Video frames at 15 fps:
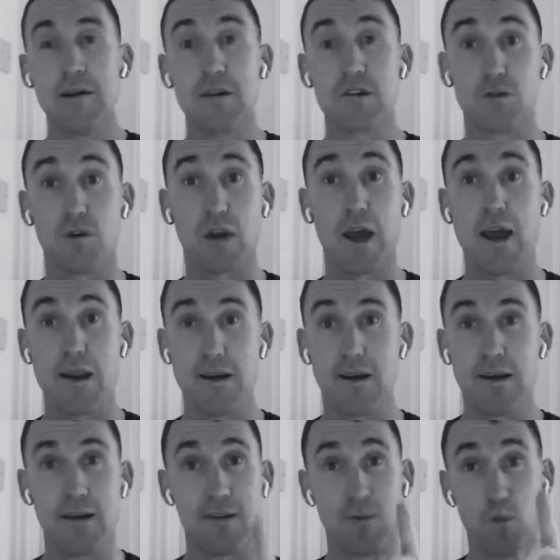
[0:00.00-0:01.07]
So again,
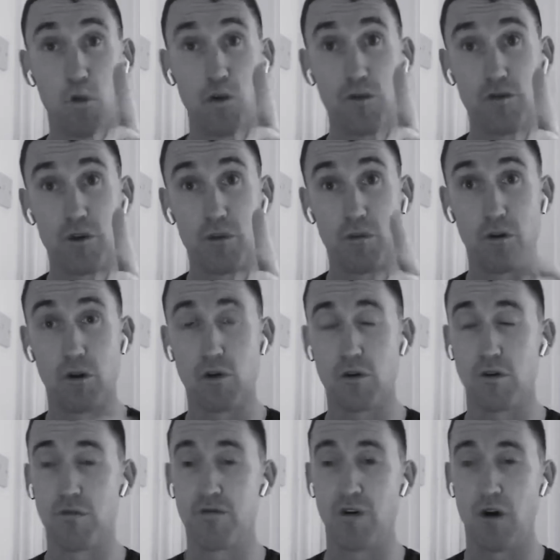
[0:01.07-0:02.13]
it's 1 round we're
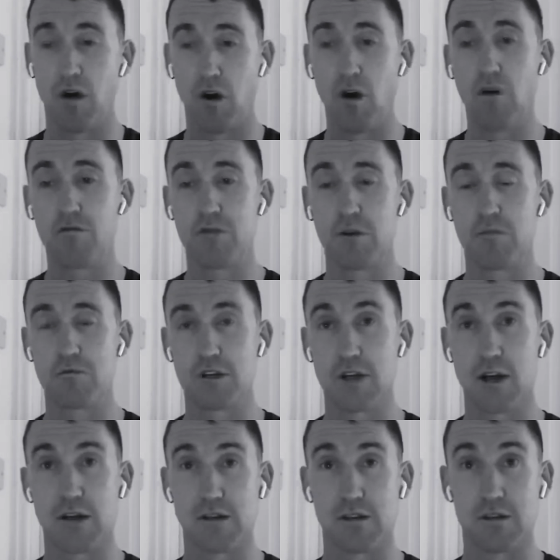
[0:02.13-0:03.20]
looking for of them 3
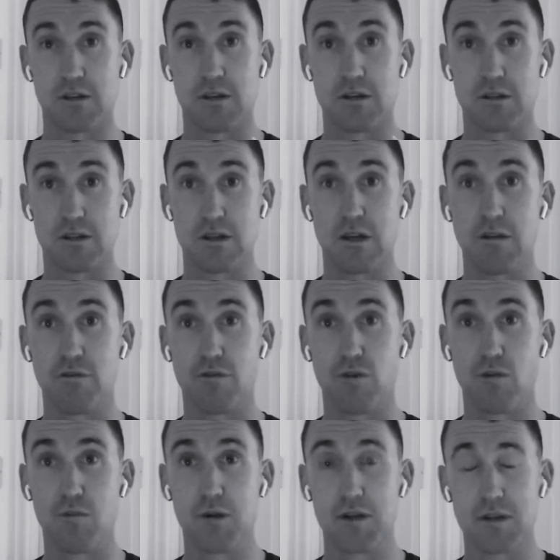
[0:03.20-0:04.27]
exercises in
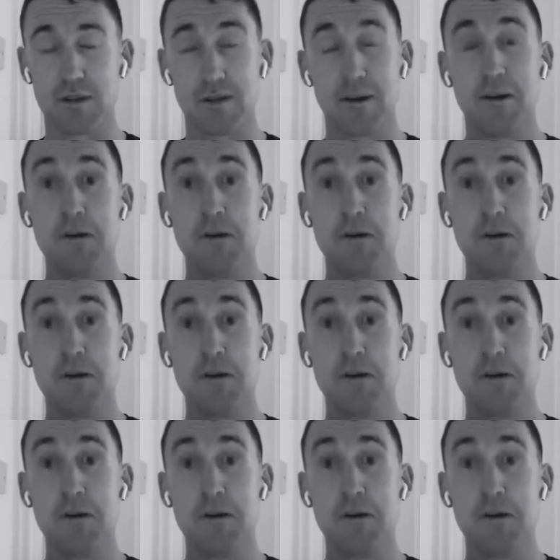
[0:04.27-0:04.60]
4 minutes.